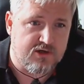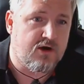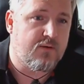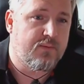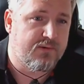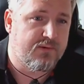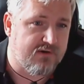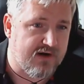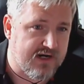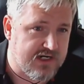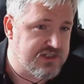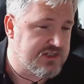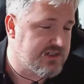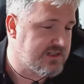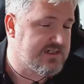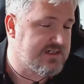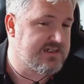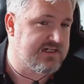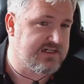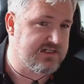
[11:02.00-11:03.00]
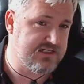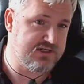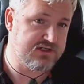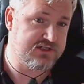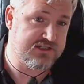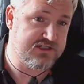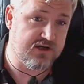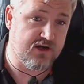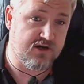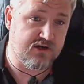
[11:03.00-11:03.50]
operations is you're
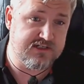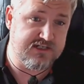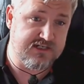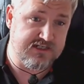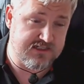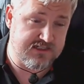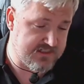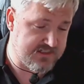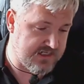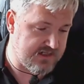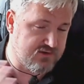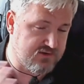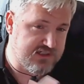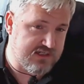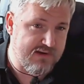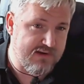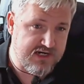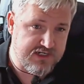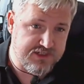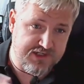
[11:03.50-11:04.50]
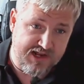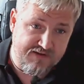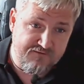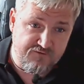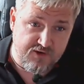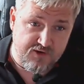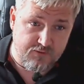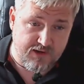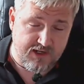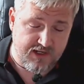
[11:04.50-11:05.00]
starting to see automation
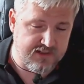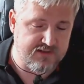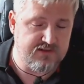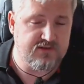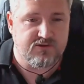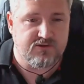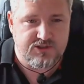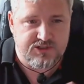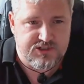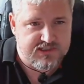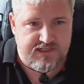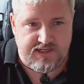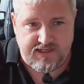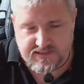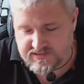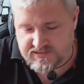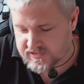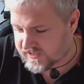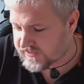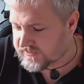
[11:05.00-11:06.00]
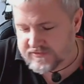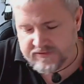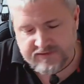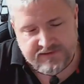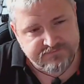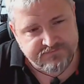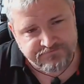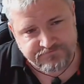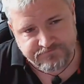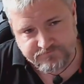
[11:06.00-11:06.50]
everywhere, not just testing,
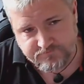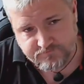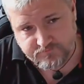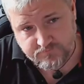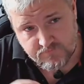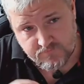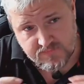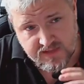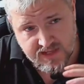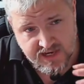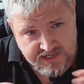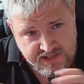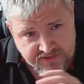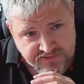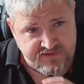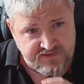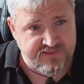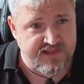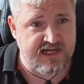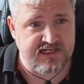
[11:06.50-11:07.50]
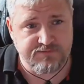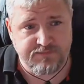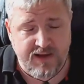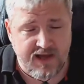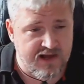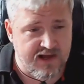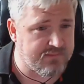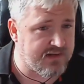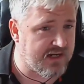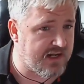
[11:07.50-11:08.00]
and I think that's
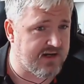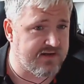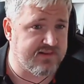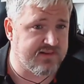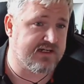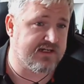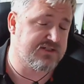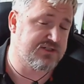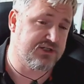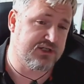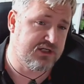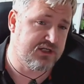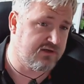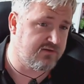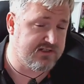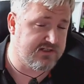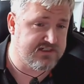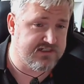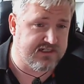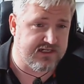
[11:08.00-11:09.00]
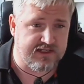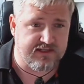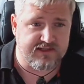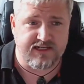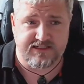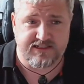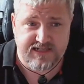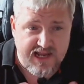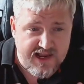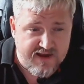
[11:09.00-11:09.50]
pipeline, that's security,
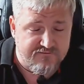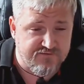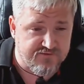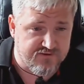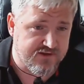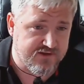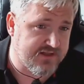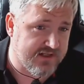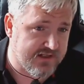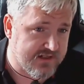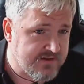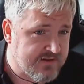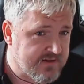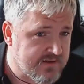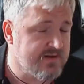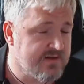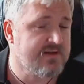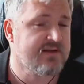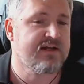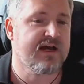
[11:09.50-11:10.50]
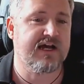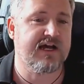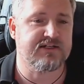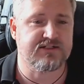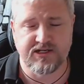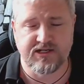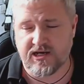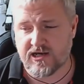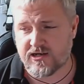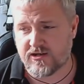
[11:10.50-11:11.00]
that's everything
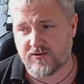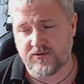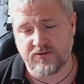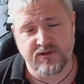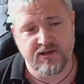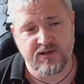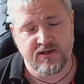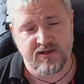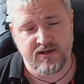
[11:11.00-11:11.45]
as code.